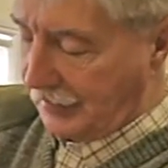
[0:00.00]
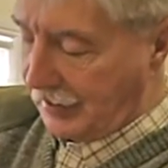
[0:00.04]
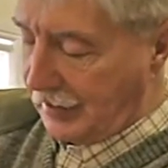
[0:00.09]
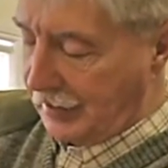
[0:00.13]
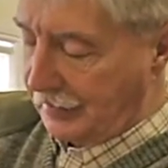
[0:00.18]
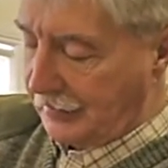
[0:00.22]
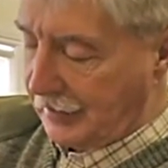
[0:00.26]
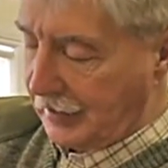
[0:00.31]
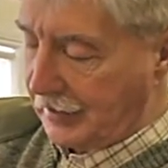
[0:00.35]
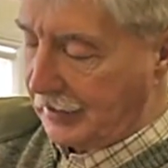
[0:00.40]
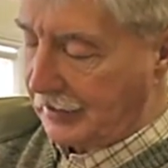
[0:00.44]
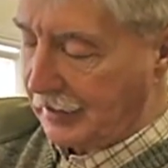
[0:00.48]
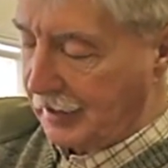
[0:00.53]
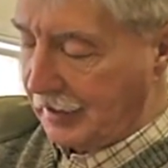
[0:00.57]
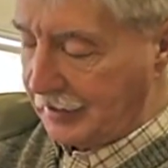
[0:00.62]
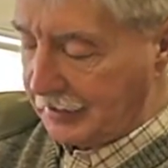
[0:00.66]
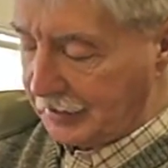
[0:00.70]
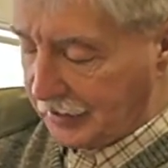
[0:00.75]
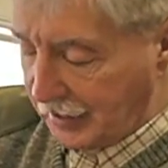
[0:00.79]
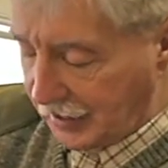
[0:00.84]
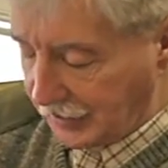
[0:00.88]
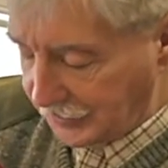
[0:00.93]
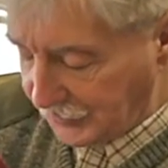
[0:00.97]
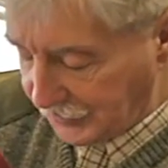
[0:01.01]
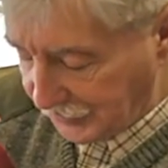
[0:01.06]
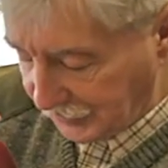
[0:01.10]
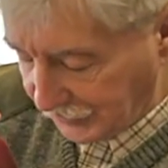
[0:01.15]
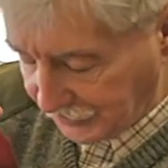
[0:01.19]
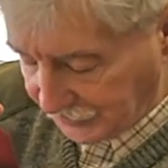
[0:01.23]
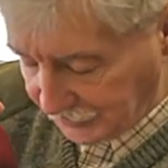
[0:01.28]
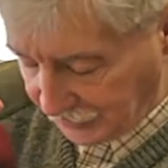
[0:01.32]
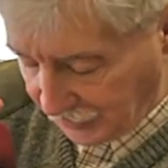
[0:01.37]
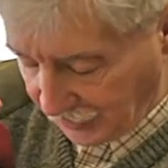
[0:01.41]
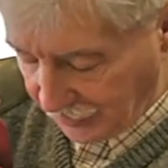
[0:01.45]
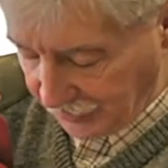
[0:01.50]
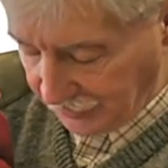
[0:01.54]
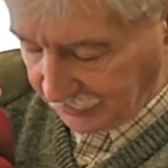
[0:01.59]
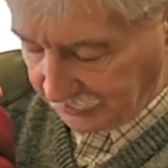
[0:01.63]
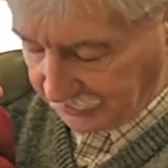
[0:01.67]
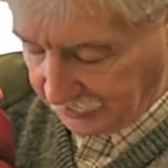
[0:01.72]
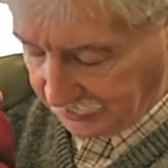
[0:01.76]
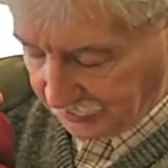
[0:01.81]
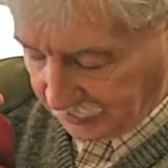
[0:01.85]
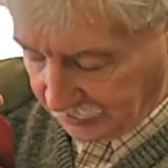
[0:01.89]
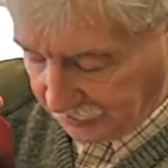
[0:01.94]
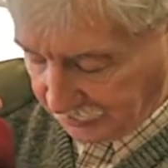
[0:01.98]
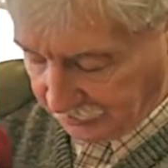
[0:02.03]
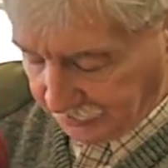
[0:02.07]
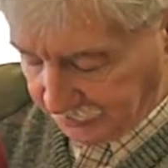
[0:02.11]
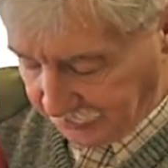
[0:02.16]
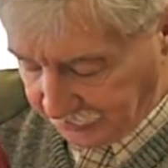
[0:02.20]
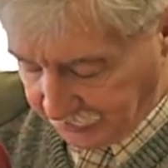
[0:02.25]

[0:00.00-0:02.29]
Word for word: very very light, nicely styled, with